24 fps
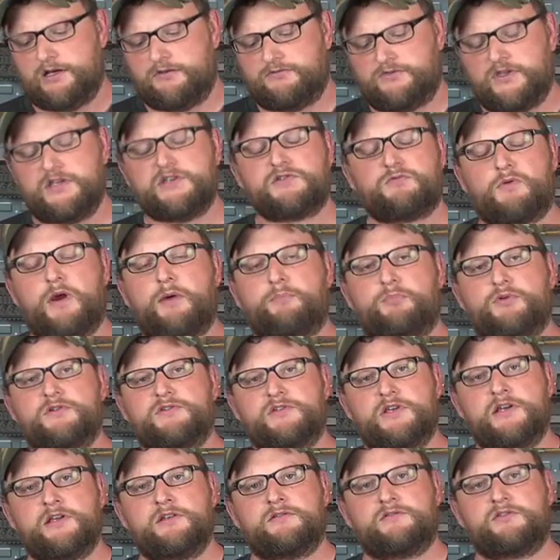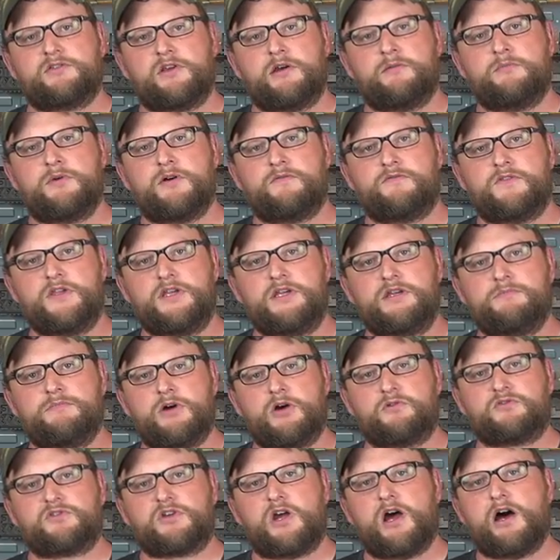These represent some of the
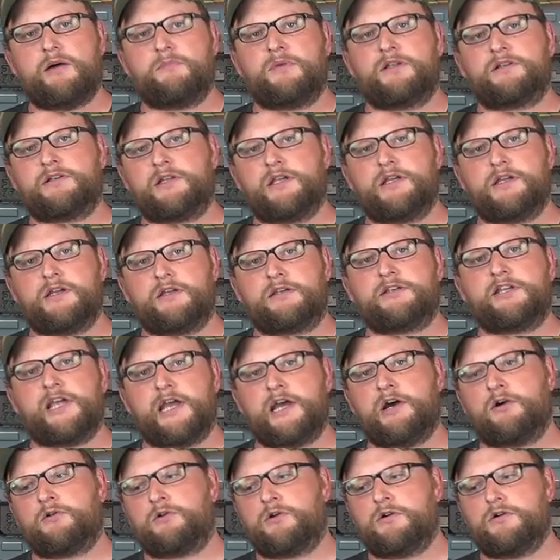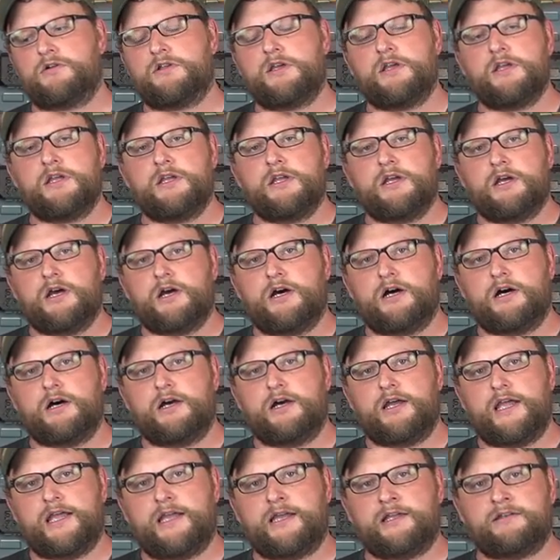most commonly encountered
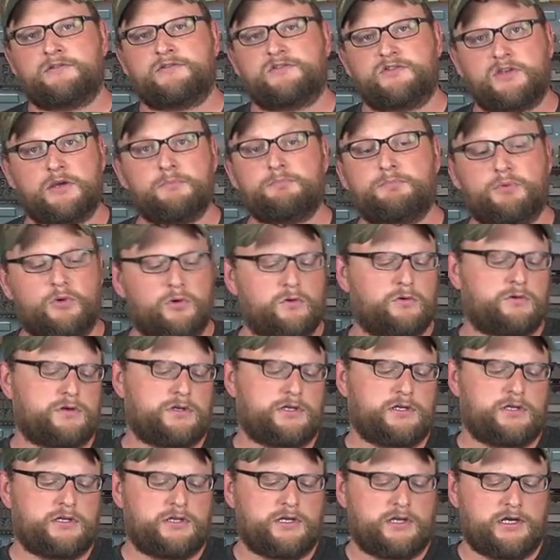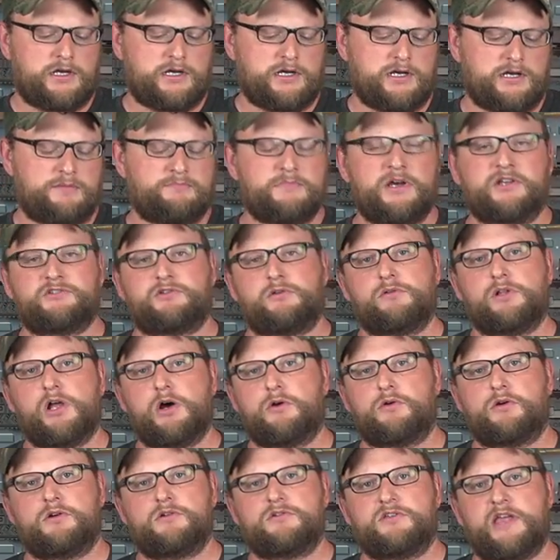and simple muzzle
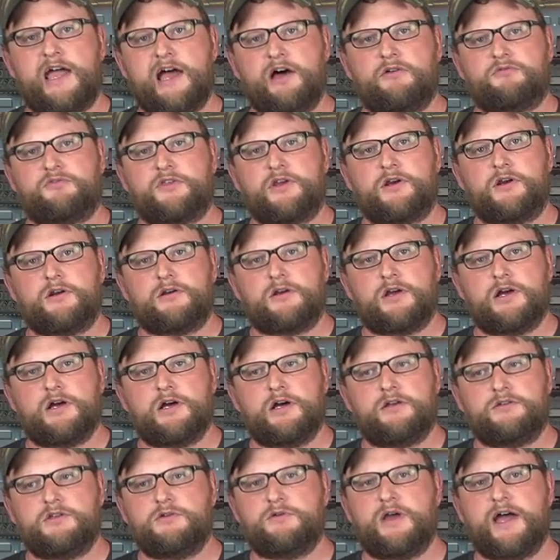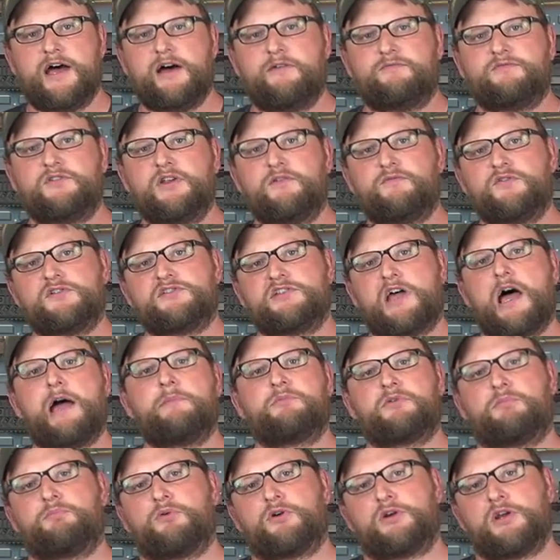loaders out there. You have different
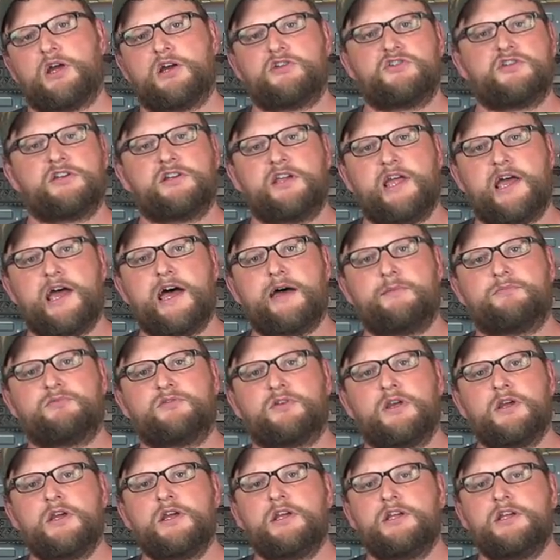types of percussion caps.